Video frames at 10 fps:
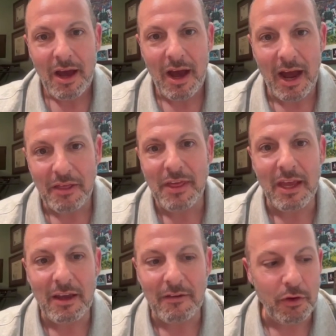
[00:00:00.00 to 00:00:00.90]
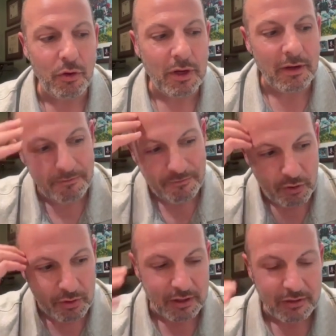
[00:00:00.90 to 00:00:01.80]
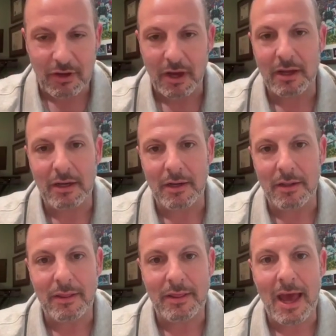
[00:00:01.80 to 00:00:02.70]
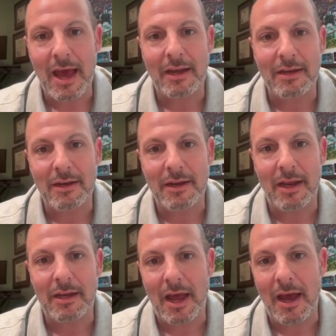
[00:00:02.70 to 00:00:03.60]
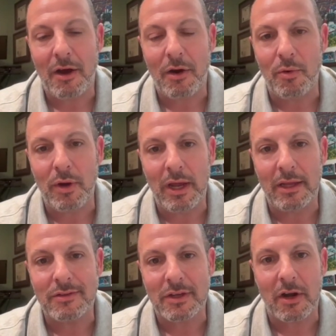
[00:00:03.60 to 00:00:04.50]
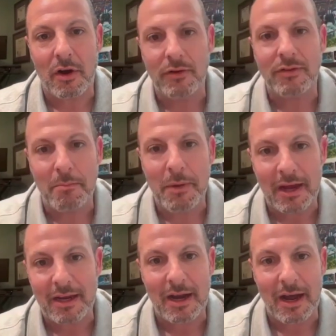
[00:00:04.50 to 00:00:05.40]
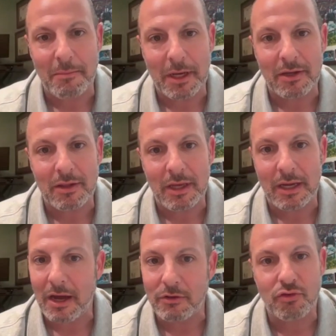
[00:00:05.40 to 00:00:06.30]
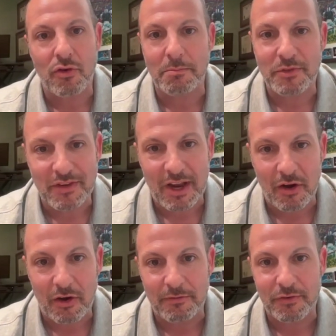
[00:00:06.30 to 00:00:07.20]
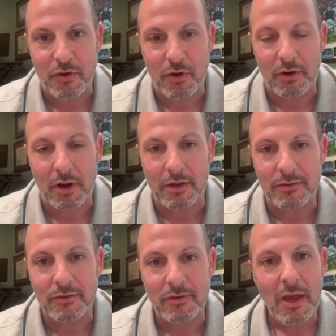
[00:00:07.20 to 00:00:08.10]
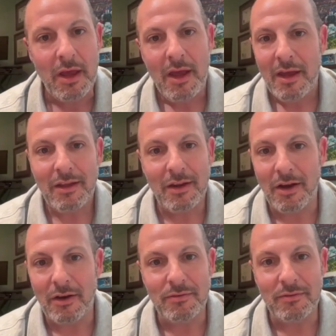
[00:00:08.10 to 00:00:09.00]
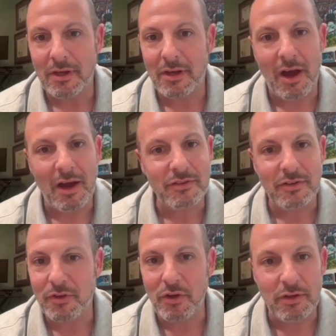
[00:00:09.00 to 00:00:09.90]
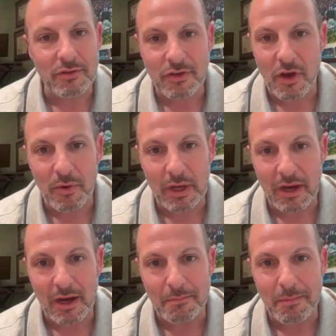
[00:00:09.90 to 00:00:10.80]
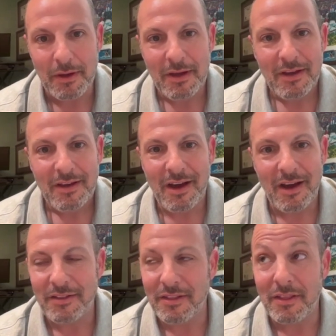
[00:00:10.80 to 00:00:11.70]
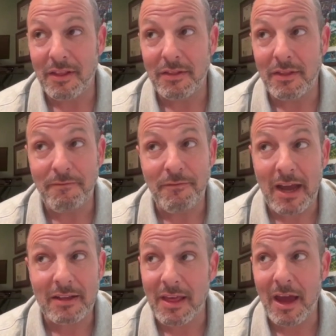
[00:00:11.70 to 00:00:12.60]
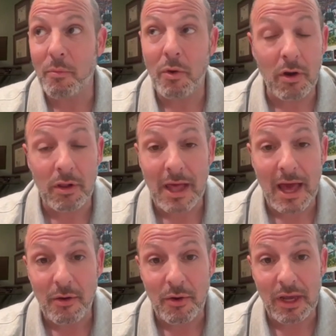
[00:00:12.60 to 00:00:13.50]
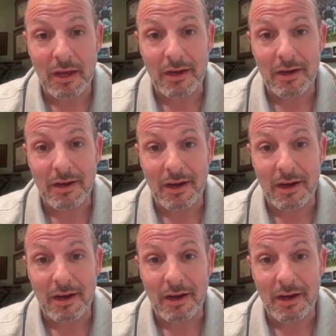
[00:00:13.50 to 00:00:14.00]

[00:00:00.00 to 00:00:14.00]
I think if you can focus on that and how it's going to hurt them economically and how Trump's tariffs hurt us, the cost of goods going up, the fact that we're allowing